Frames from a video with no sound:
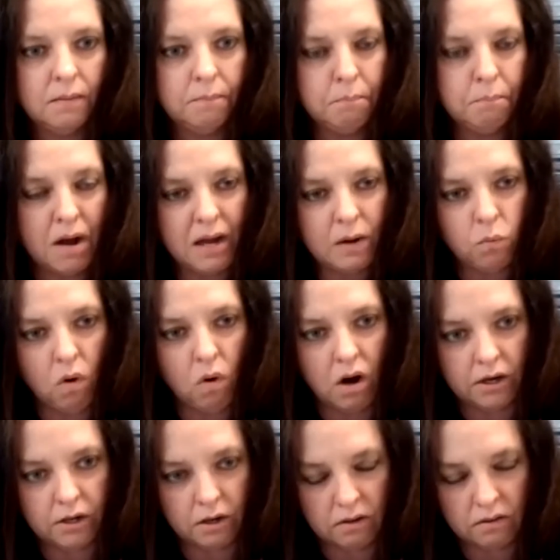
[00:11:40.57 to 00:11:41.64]
my
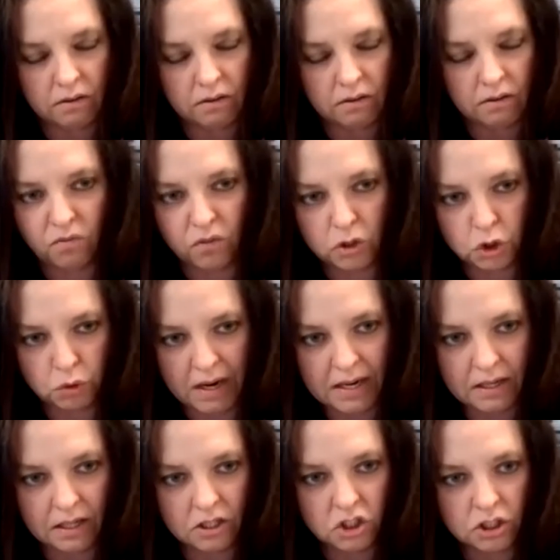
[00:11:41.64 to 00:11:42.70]
water for
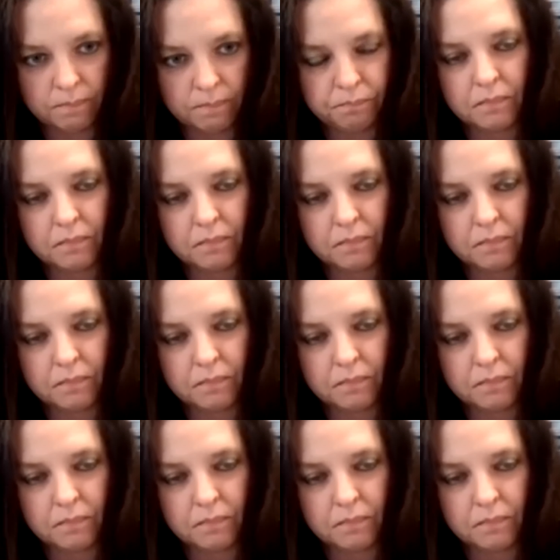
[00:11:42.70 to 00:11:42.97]
drainage